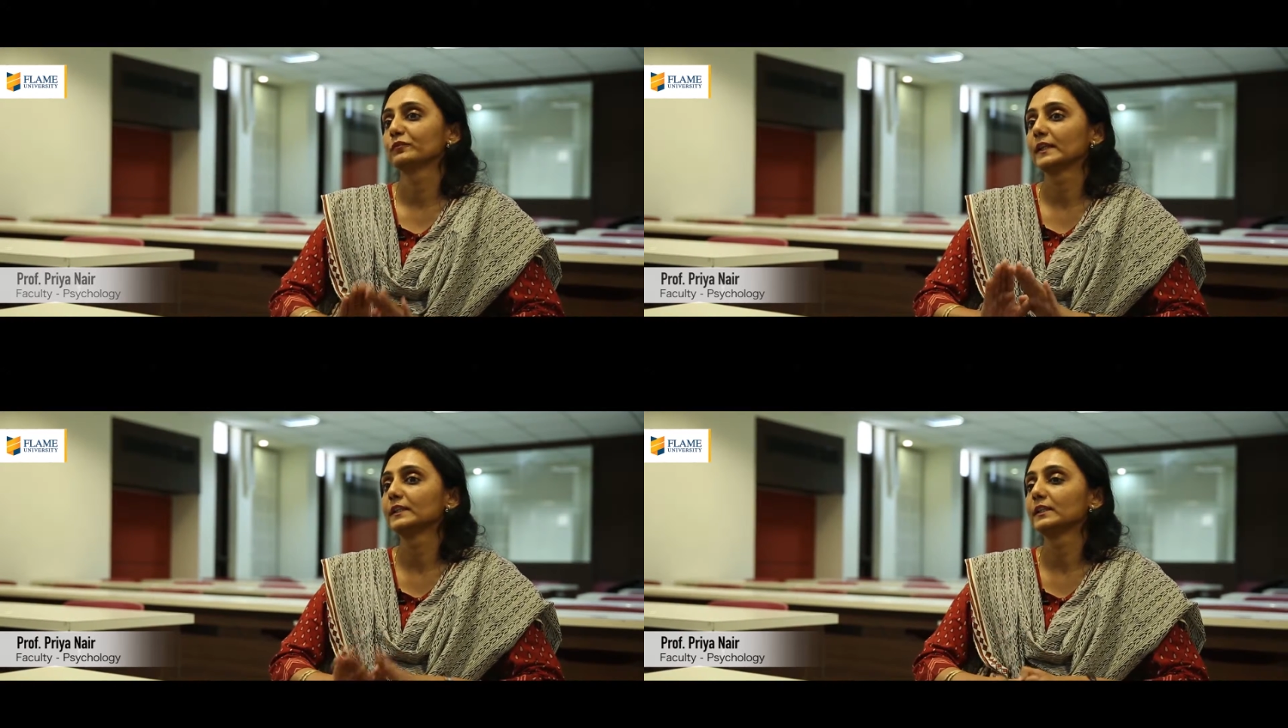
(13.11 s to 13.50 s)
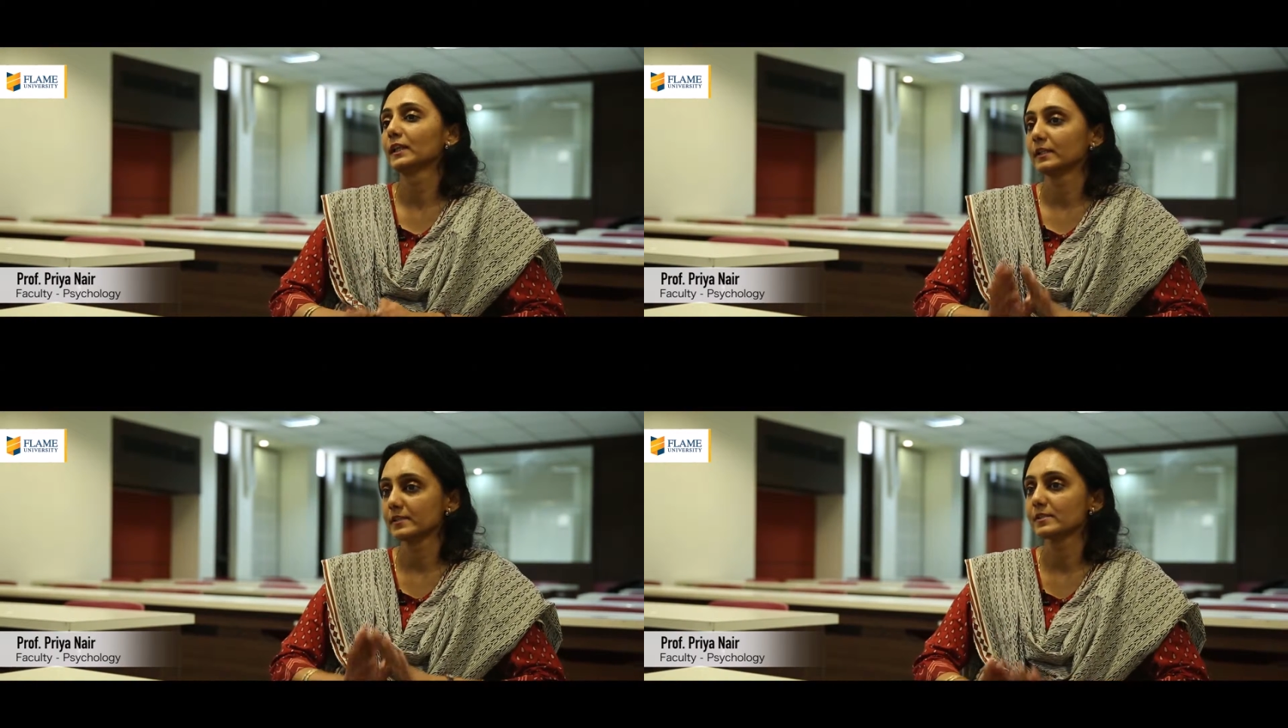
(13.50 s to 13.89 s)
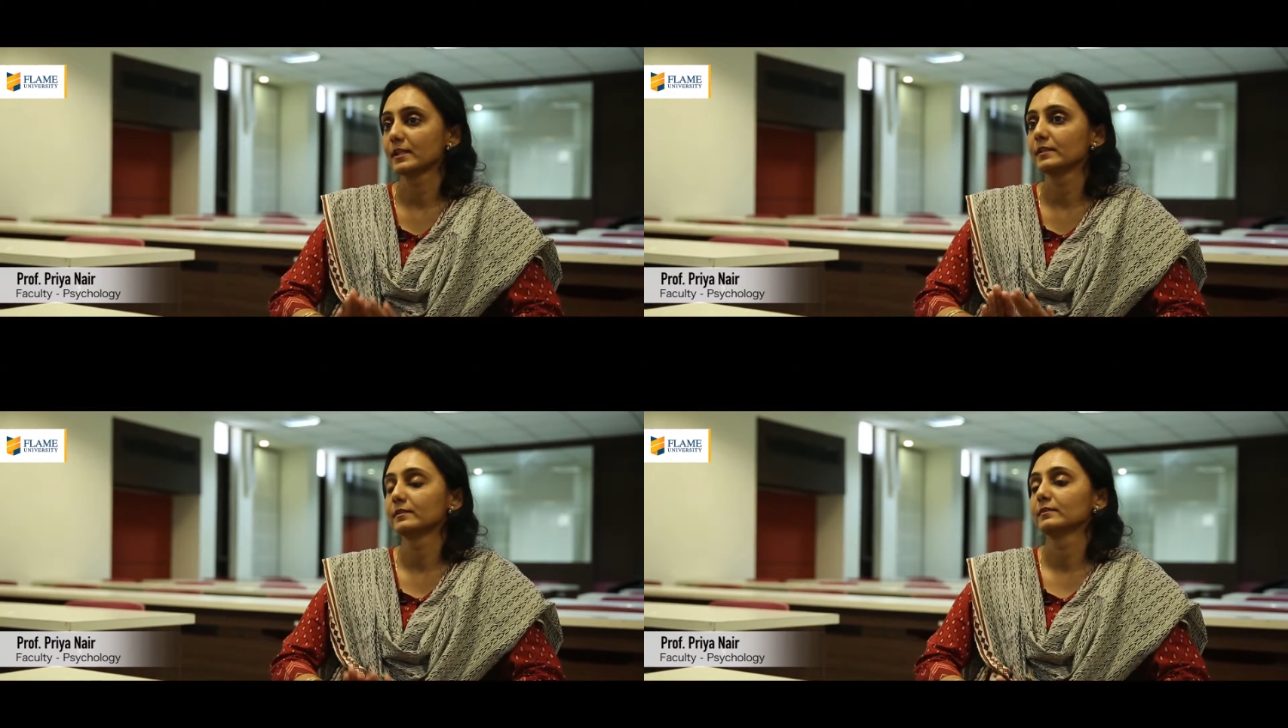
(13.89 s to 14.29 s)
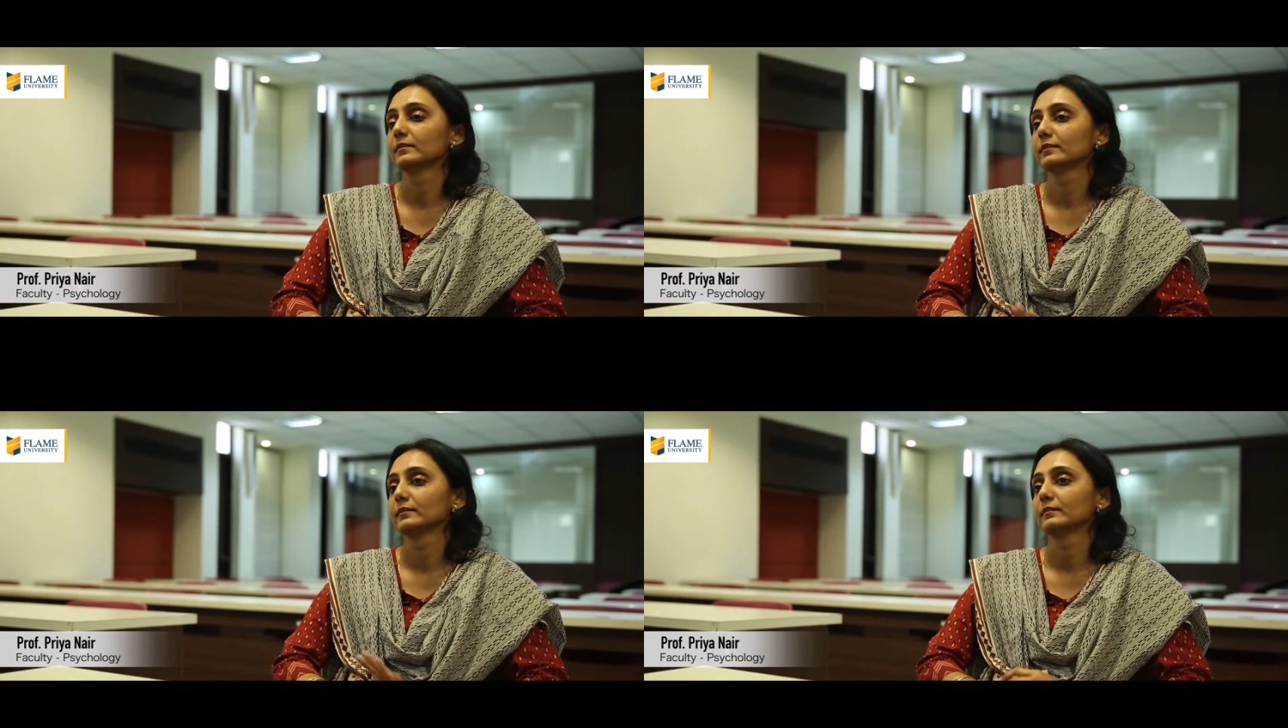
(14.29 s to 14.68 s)
finally understand
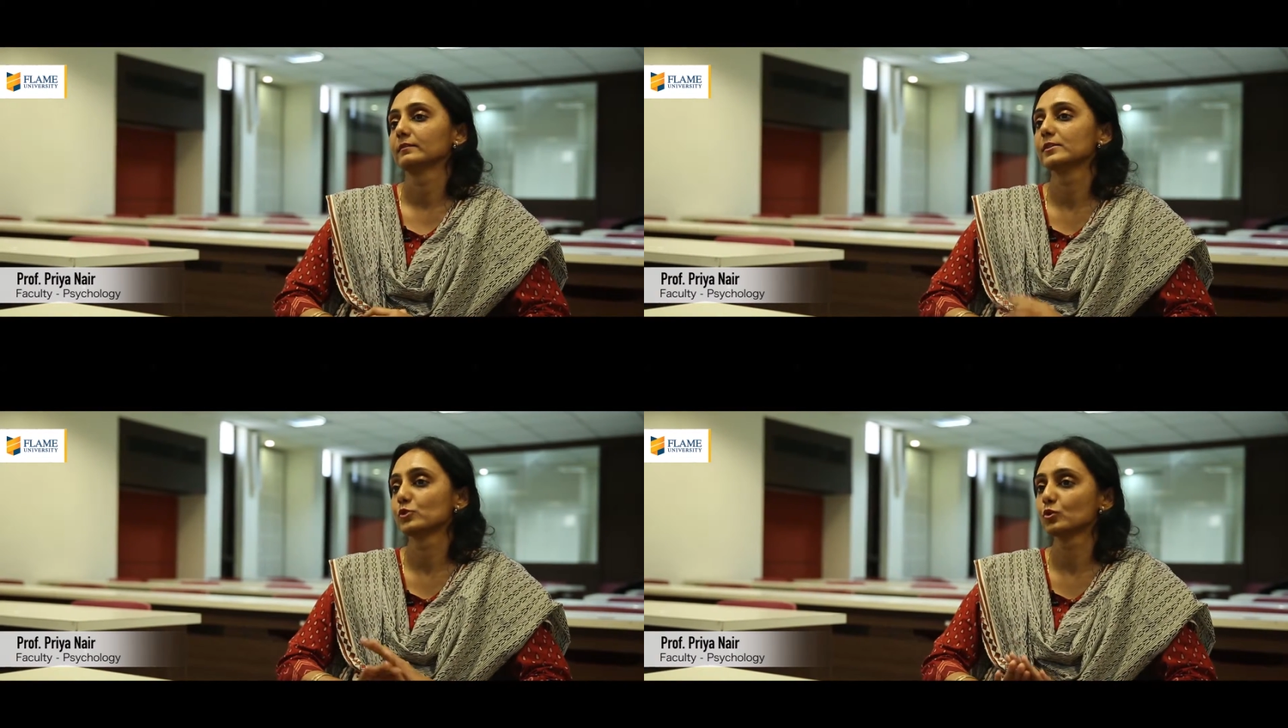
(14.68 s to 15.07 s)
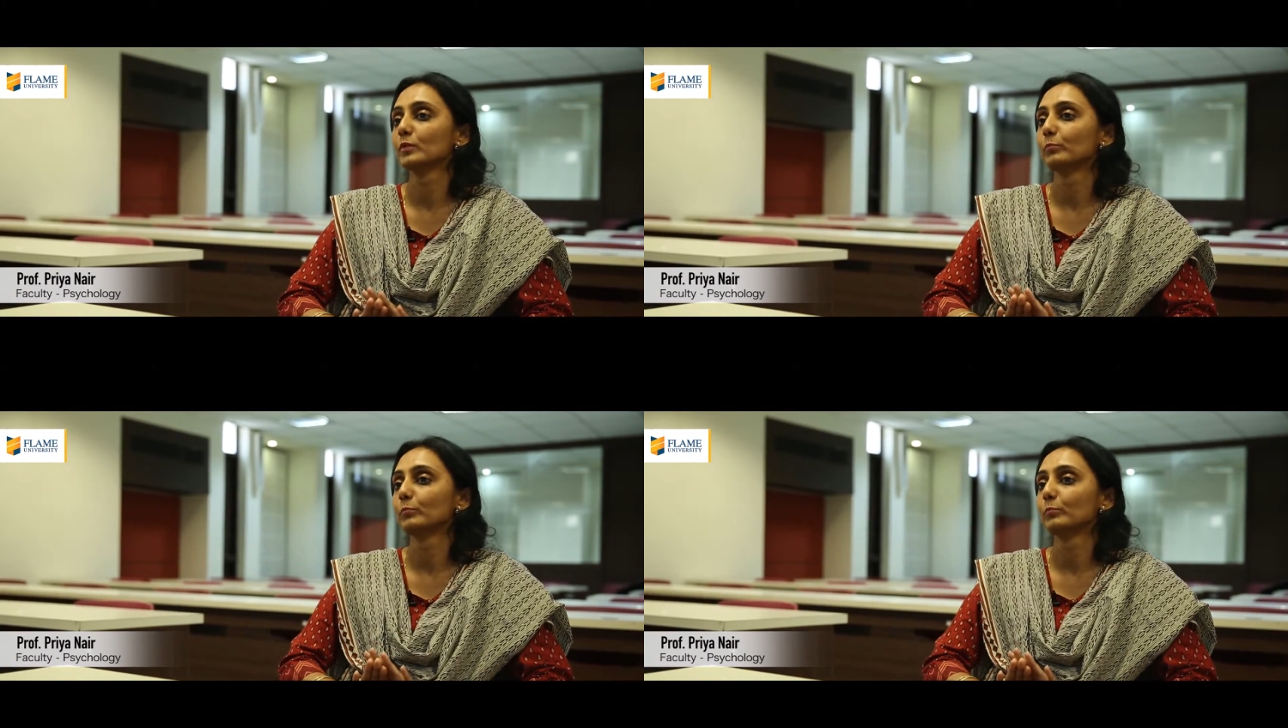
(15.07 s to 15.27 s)
these two